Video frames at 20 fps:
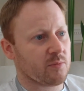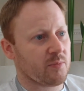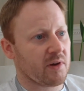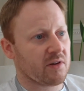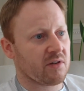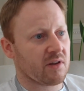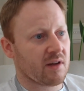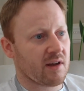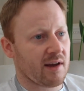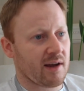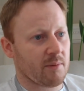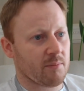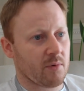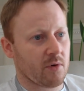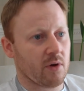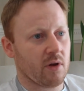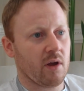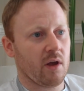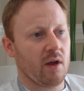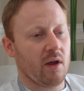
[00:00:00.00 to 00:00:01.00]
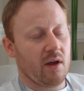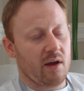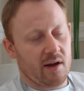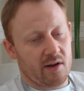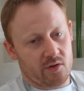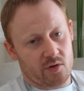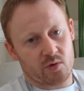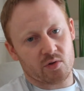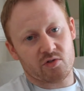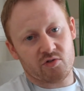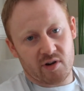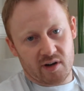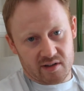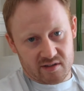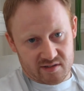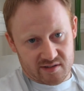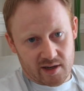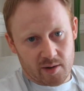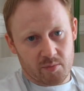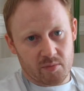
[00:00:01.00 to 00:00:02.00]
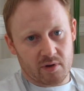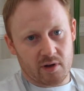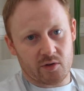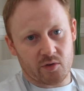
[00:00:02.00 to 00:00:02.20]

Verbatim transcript: best I can, but I do try to set me.